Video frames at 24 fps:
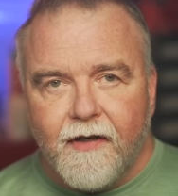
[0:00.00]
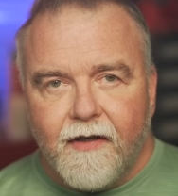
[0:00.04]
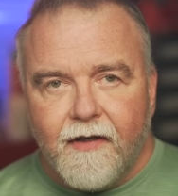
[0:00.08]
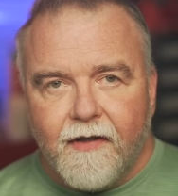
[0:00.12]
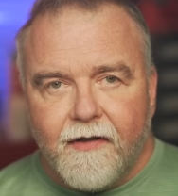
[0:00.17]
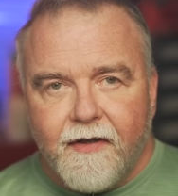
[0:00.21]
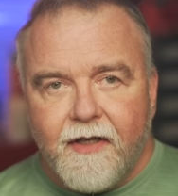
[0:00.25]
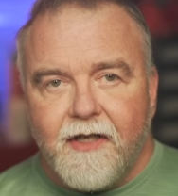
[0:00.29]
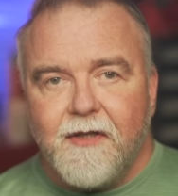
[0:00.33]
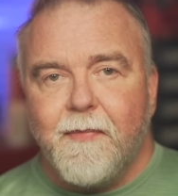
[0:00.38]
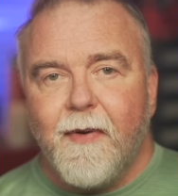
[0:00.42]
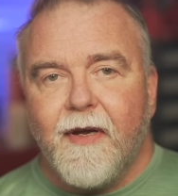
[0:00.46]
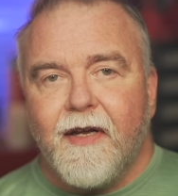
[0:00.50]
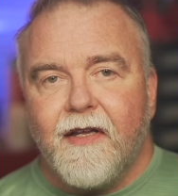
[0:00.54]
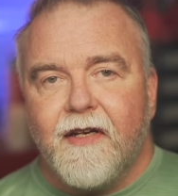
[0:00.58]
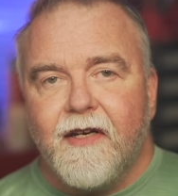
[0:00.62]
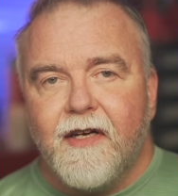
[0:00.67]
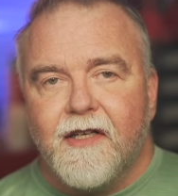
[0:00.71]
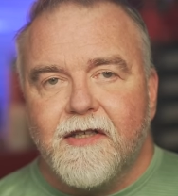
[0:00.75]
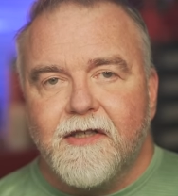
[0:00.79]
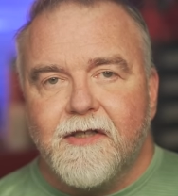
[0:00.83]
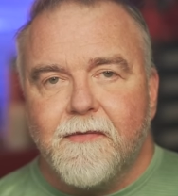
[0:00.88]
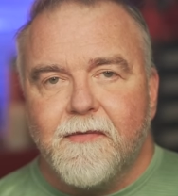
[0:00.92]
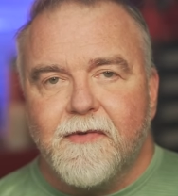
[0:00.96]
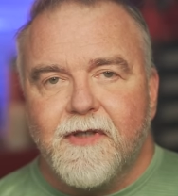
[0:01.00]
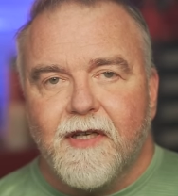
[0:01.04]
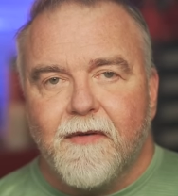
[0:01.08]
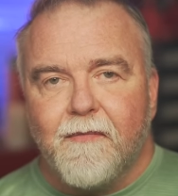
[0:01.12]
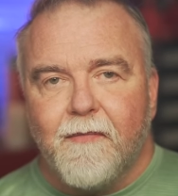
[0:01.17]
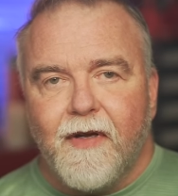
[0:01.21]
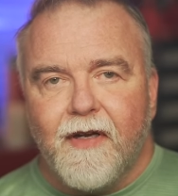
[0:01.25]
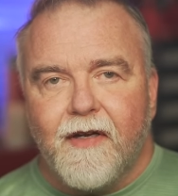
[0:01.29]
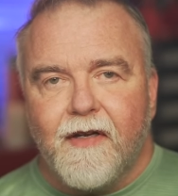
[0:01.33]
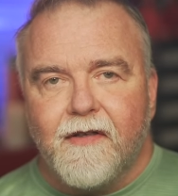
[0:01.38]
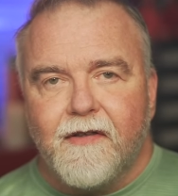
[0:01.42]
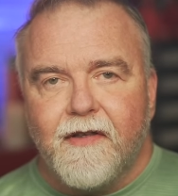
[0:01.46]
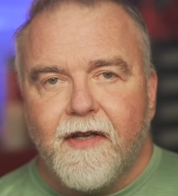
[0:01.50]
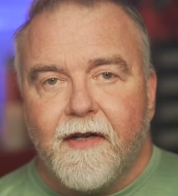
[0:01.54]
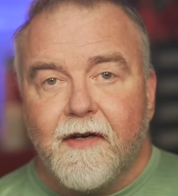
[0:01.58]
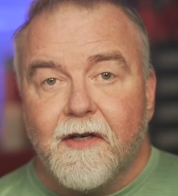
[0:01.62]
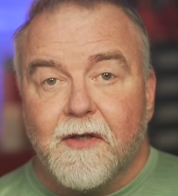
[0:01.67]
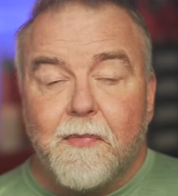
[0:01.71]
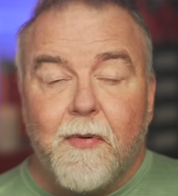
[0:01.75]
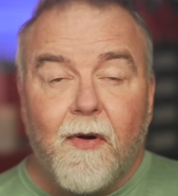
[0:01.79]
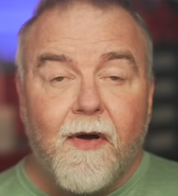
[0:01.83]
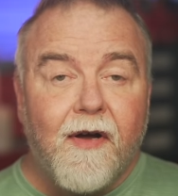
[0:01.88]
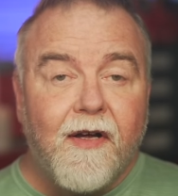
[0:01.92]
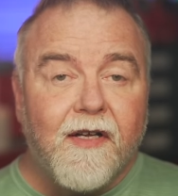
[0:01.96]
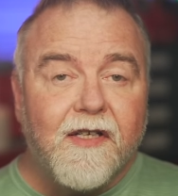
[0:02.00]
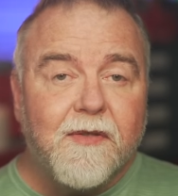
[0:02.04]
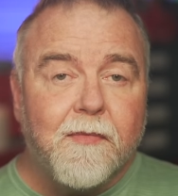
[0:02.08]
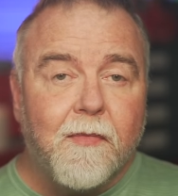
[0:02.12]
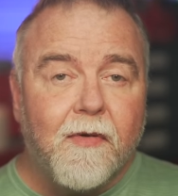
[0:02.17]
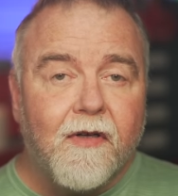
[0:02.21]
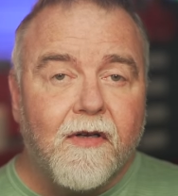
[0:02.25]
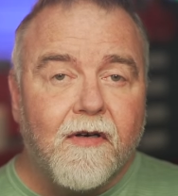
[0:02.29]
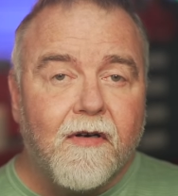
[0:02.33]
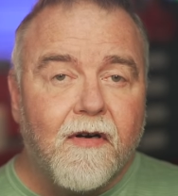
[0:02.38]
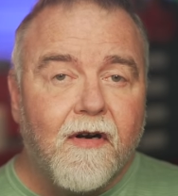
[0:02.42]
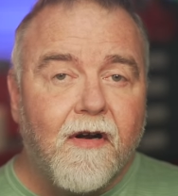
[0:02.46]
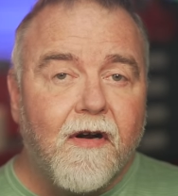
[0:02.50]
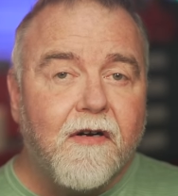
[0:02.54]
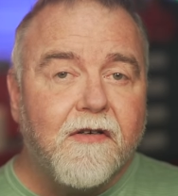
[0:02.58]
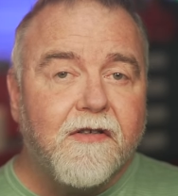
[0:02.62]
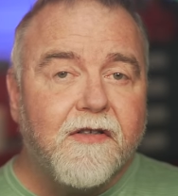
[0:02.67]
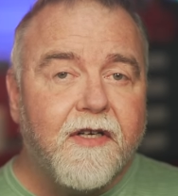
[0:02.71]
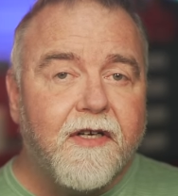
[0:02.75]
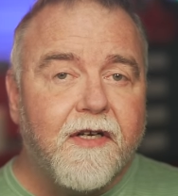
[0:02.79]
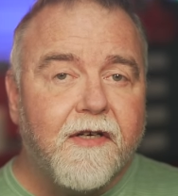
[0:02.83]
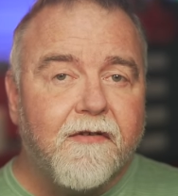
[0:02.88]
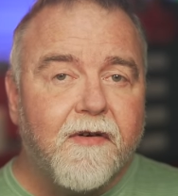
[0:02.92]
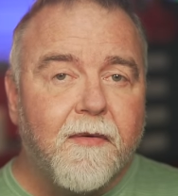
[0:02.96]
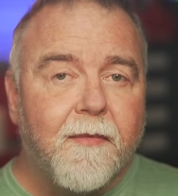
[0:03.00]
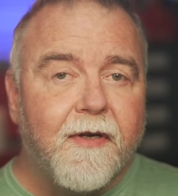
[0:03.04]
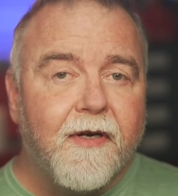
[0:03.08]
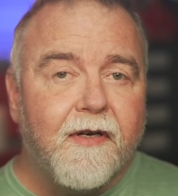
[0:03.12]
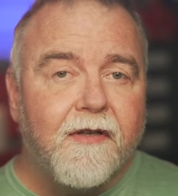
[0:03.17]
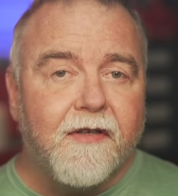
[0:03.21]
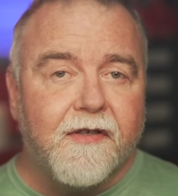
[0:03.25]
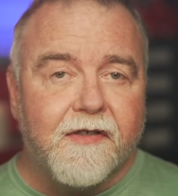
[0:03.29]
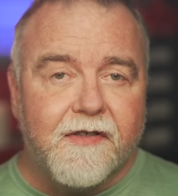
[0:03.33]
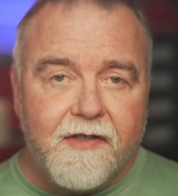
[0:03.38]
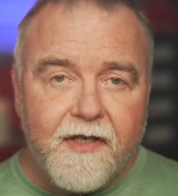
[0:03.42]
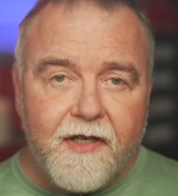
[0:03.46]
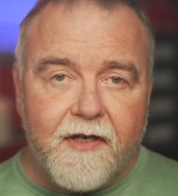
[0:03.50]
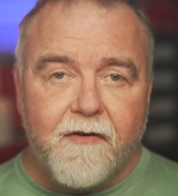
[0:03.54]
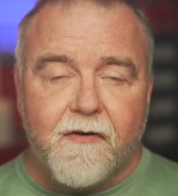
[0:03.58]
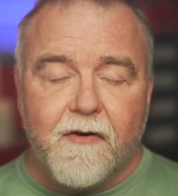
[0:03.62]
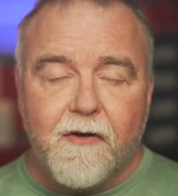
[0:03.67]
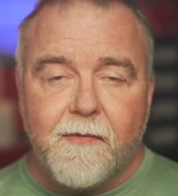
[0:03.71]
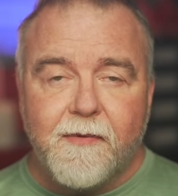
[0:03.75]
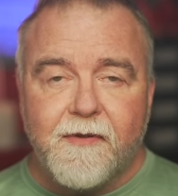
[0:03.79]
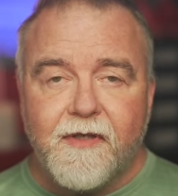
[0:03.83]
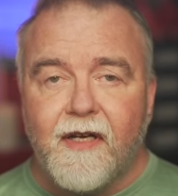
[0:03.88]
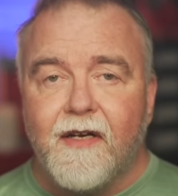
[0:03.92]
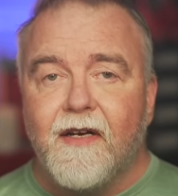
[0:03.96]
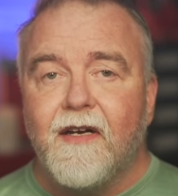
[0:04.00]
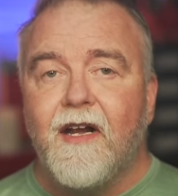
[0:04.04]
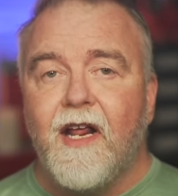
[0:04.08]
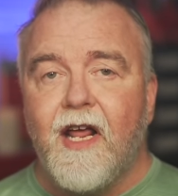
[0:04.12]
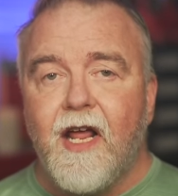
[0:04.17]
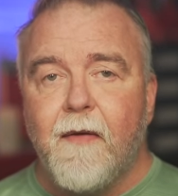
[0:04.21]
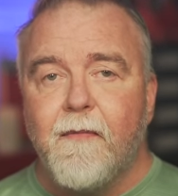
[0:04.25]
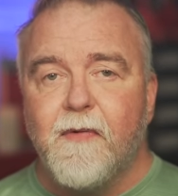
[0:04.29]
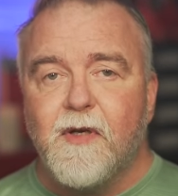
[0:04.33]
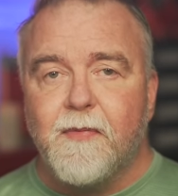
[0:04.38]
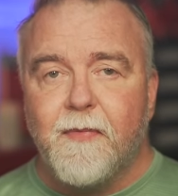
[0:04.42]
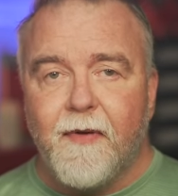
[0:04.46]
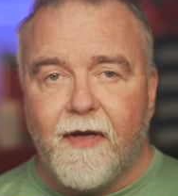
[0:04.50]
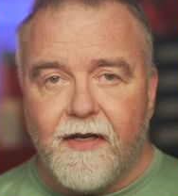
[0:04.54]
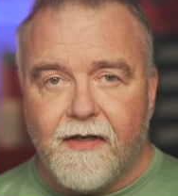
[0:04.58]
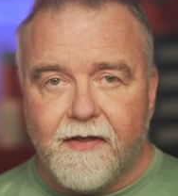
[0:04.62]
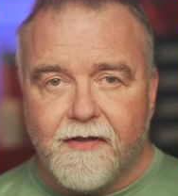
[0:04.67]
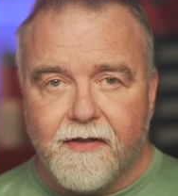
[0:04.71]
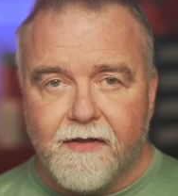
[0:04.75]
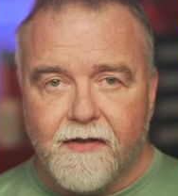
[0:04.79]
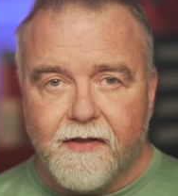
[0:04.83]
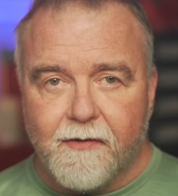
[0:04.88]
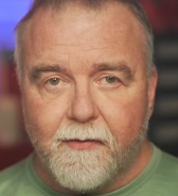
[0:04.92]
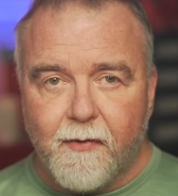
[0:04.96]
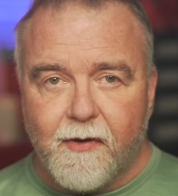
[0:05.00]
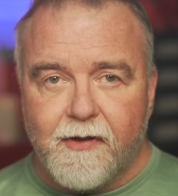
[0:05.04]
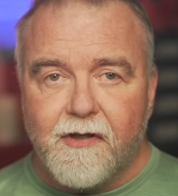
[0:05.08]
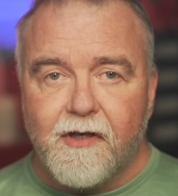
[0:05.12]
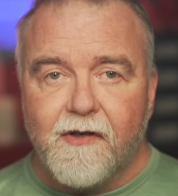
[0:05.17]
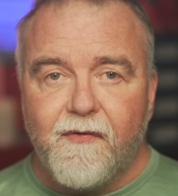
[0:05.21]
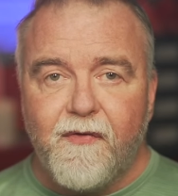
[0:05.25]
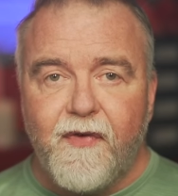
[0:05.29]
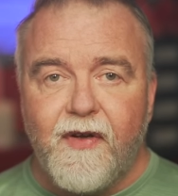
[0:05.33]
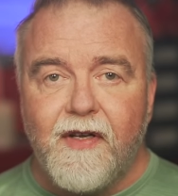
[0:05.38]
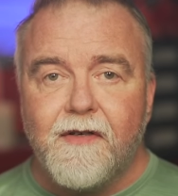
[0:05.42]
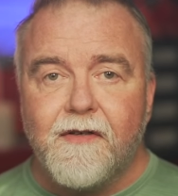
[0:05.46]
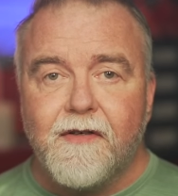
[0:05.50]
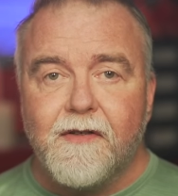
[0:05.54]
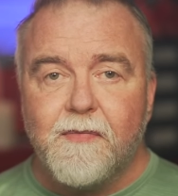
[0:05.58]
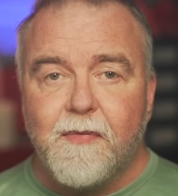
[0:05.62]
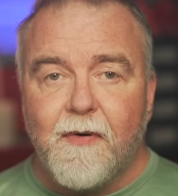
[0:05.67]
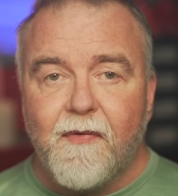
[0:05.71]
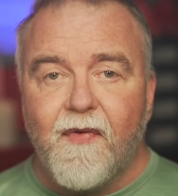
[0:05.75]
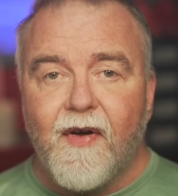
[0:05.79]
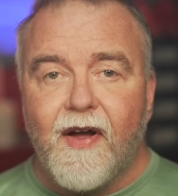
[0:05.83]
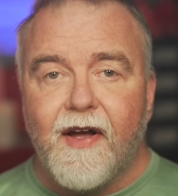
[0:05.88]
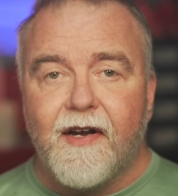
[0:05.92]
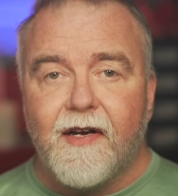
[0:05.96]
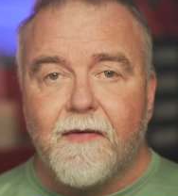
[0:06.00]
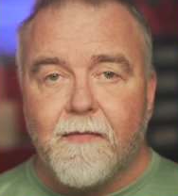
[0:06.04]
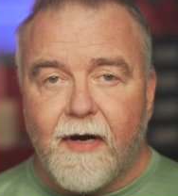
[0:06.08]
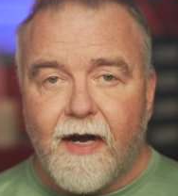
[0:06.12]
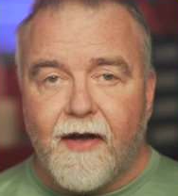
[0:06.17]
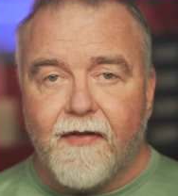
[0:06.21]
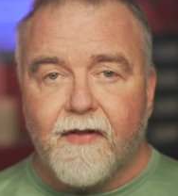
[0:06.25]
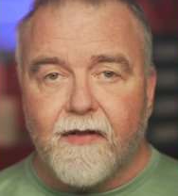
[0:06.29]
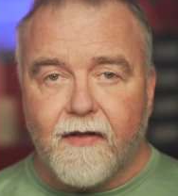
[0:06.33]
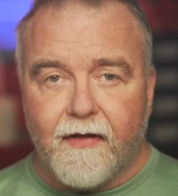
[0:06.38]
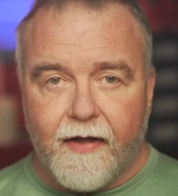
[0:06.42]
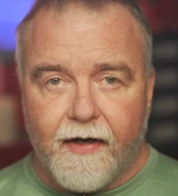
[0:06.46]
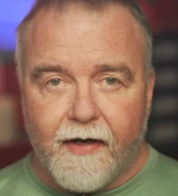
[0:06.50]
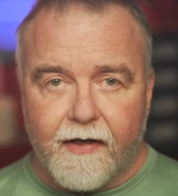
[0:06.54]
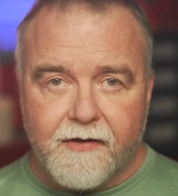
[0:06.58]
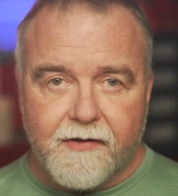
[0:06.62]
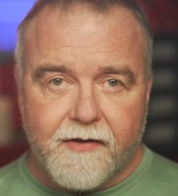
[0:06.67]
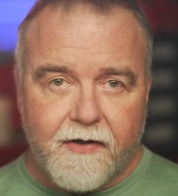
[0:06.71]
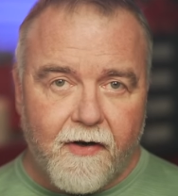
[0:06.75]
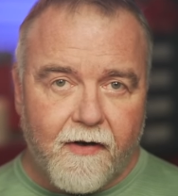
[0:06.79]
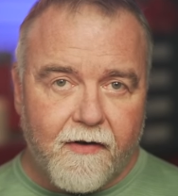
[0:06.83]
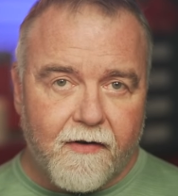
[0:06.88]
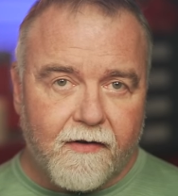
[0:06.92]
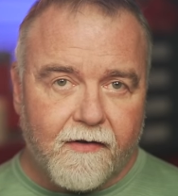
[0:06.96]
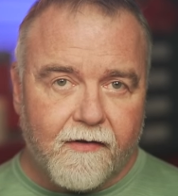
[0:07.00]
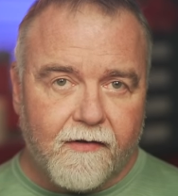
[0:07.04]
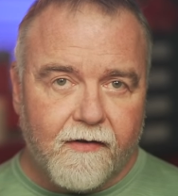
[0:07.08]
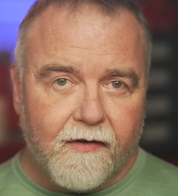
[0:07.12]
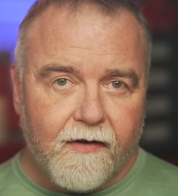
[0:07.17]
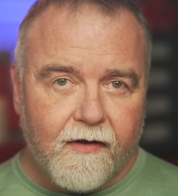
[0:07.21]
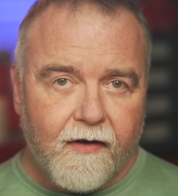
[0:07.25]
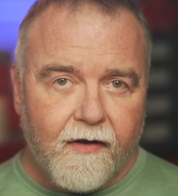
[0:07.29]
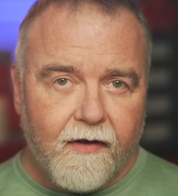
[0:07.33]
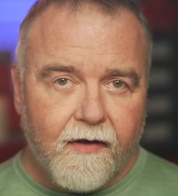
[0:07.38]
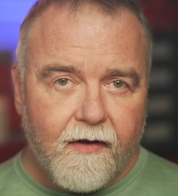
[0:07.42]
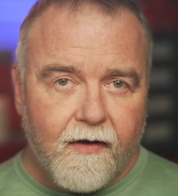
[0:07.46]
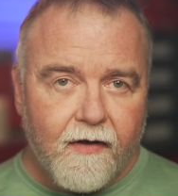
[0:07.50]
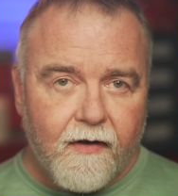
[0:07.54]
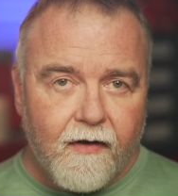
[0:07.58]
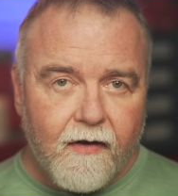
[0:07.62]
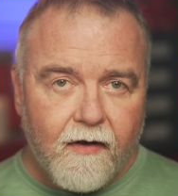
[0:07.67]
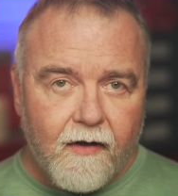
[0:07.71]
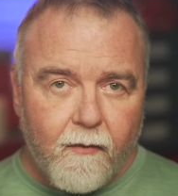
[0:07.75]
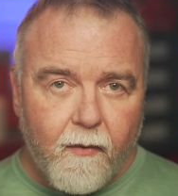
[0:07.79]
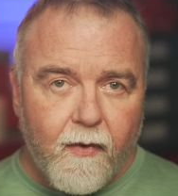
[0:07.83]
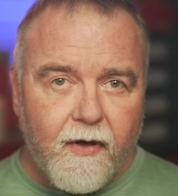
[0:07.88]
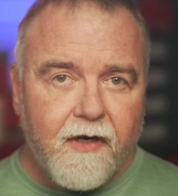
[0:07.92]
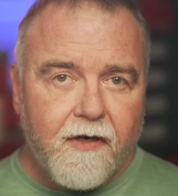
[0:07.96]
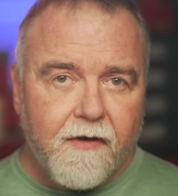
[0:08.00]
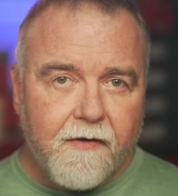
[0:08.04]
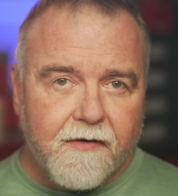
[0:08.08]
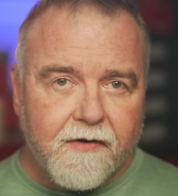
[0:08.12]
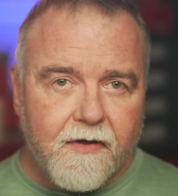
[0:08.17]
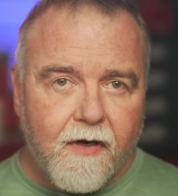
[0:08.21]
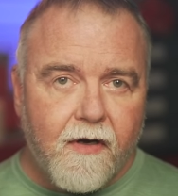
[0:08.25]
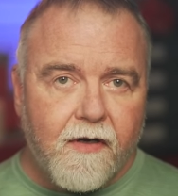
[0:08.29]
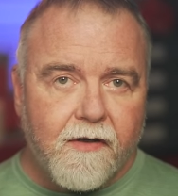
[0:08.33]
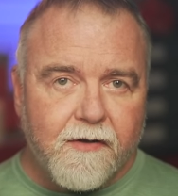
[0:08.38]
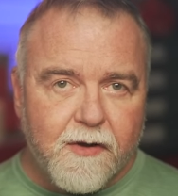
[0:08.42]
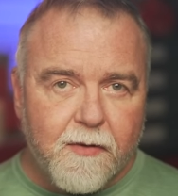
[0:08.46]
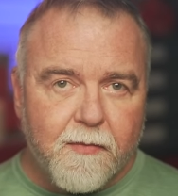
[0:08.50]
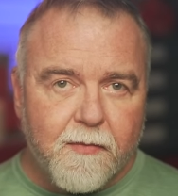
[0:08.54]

These mechanisms that make containers possible are largely attributed to C groups and namespaces, which are features provided by the Linux kernel. Windows also